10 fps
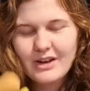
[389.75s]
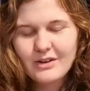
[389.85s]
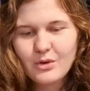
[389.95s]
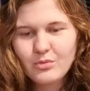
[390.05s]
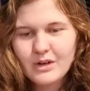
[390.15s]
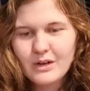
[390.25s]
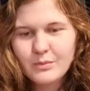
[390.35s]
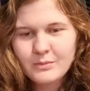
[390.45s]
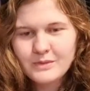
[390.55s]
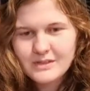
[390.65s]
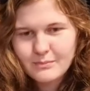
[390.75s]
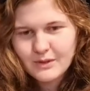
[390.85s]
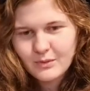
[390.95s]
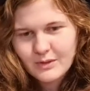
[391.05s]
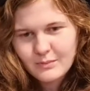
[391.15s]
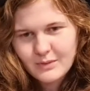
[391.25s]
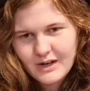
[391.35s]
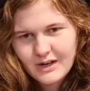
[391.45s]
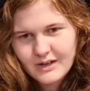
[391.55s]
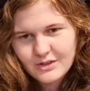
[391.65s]
I know Rillaboom is the big one,
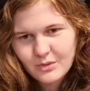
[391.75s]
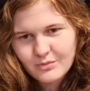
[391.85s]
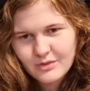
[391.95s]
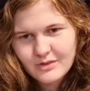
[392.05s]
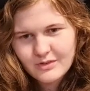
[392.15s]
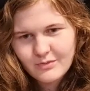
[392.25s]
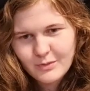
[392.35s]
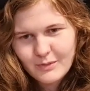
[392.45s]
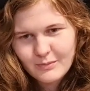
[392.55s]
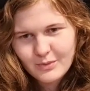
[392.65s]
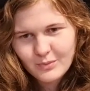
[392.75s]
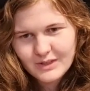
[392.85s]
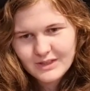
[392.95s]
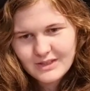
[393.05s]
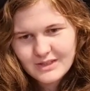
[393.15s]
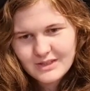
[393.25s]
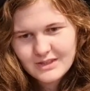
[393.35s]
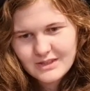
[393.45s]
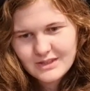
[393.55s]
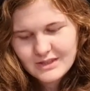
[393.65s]
but I don't remember what
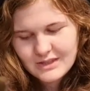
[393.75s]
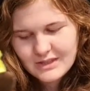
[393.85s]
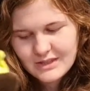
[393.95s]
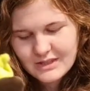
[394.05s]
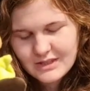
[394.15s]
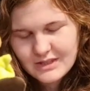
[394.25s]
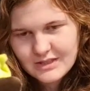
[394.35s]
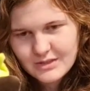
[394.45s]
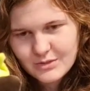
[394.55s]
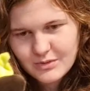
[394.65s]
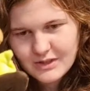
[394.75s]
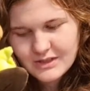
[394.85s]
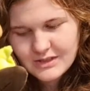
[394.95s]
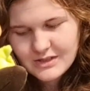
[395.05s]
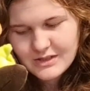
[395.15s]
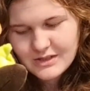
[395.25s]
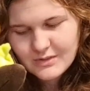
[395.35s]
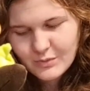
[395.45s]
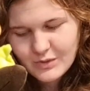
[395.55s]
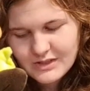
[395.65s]
this one is,
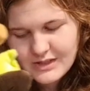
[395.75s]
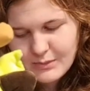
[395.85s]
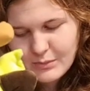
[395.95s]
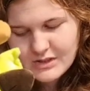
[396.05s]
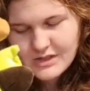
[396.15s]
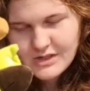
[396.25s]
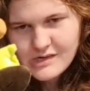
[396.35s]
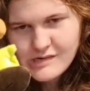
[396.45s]
what his name is.